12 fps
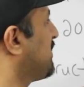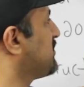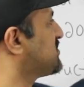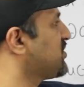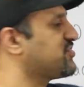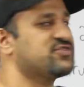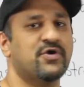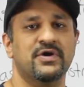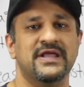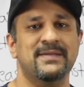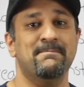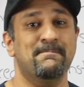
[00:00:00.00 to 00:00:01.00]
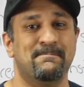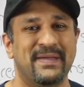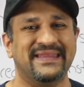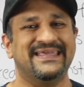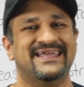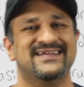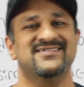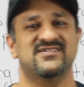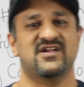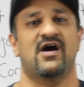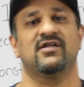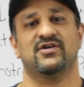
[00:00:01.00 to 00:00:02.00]
there was a $30 billion
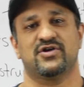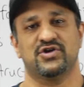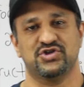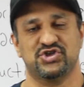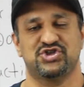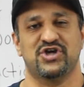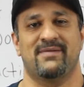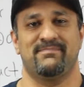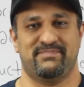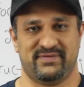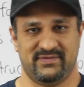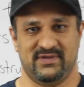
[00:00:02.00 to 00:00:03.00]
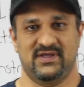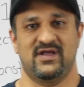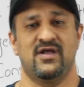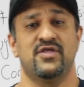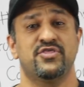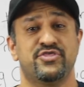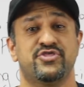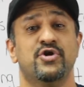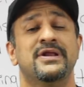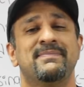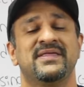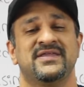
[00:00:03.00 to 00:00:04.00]
jump.
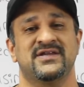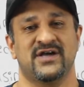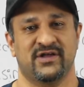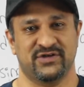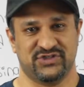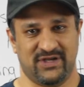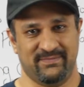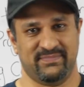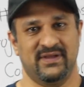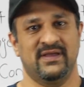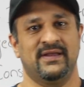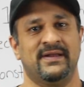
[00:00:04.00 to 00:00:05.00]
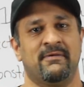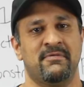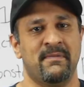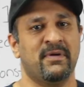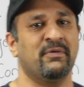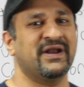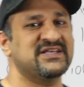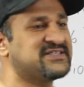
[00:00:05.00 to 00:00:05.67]
$30 billion jump. Now, remember what I